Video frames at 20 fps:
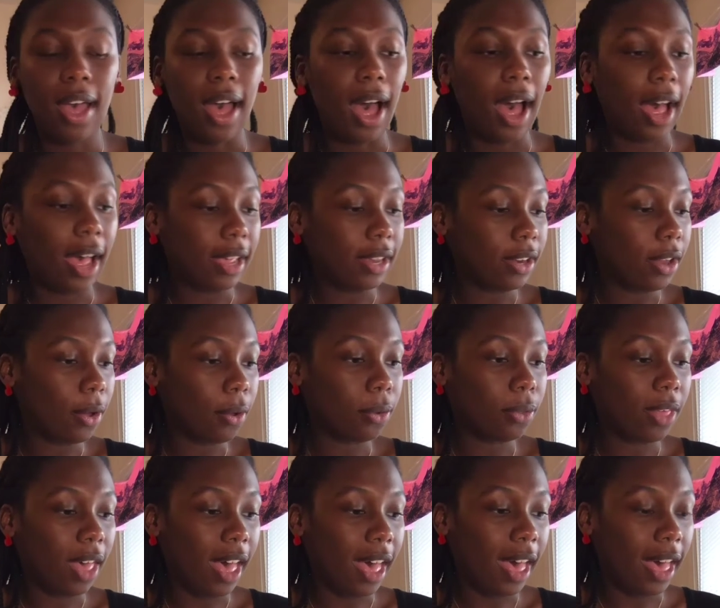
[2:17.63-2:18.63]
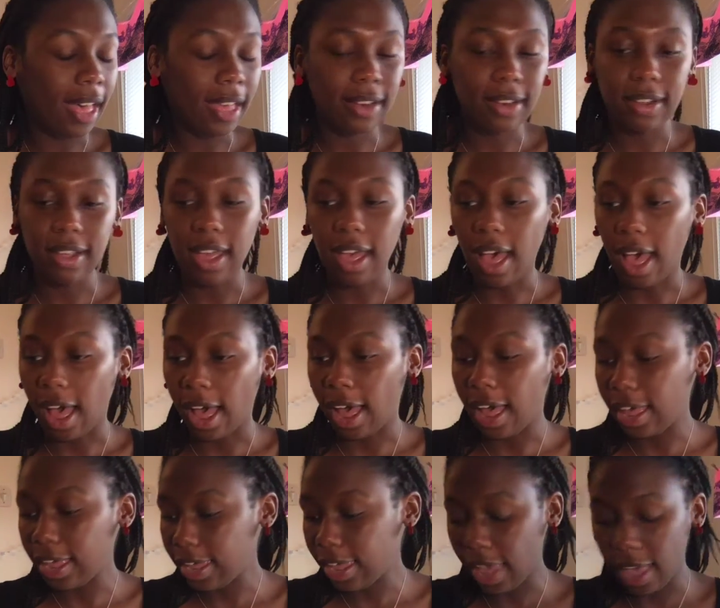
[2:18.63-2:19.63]
I know that
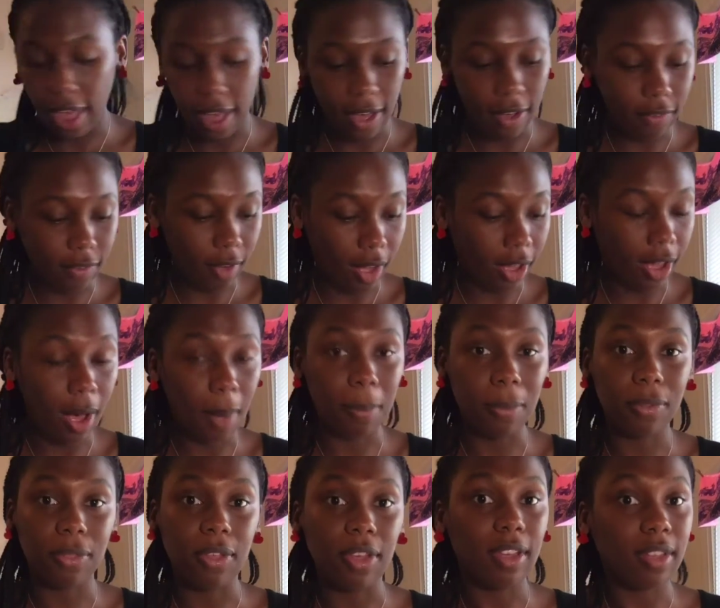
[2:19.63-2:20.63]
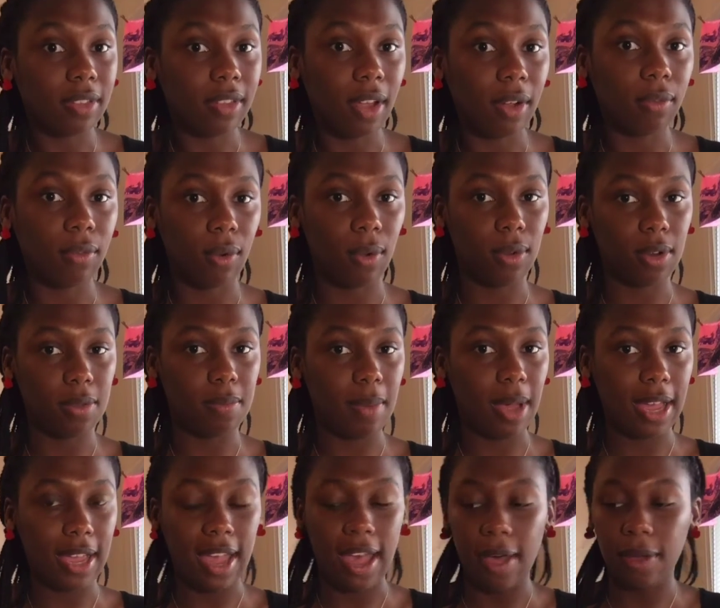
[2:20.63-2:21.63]
I have a couple things that roll in
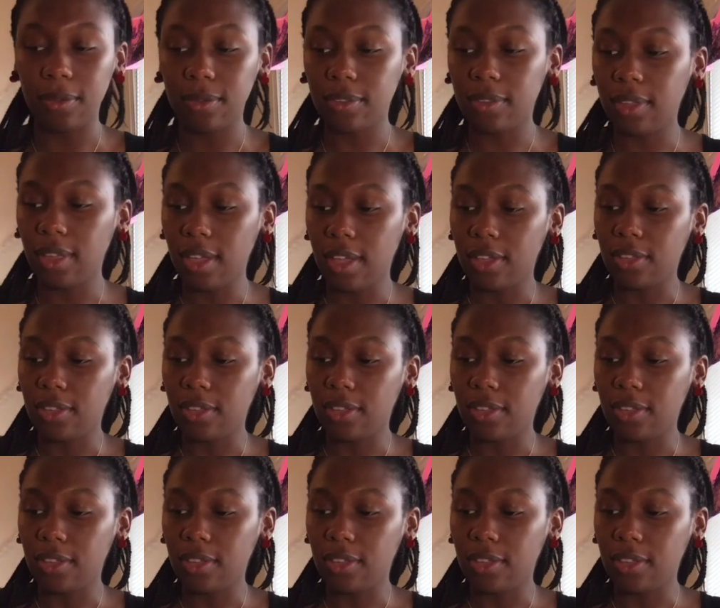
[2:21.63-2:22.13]
my house,